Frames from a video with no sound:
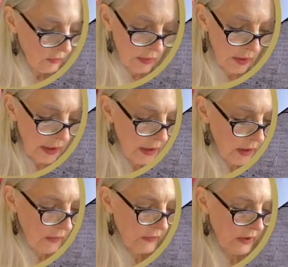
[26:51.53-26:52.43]
really
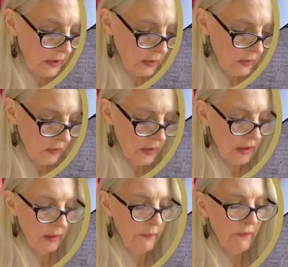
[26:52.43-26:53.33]
gives you
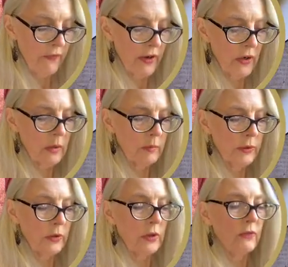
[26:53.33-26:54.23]
some very
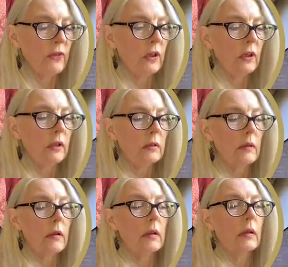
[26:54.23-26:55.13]
beautiful
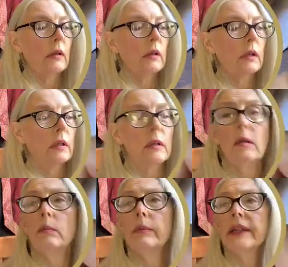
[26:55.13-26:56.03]

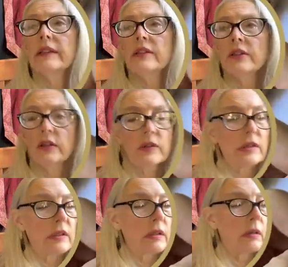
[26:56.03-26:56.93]

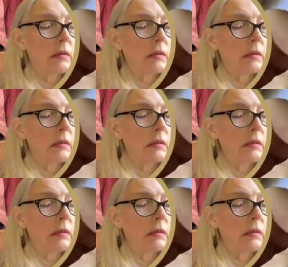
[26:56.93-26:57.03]
mixtures.